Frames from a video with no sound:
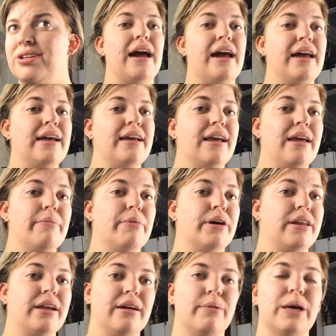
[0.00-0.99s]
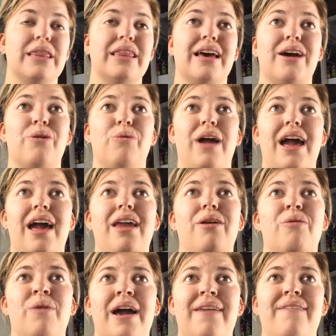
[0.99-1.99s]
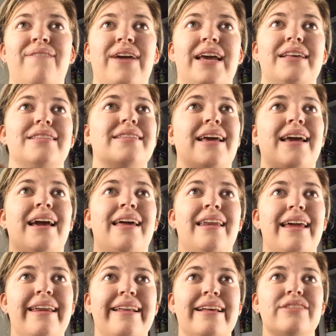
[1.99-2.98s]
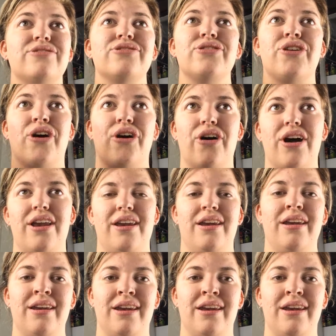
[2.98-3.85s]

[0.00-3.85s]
I came on here with a red face, and it is gone.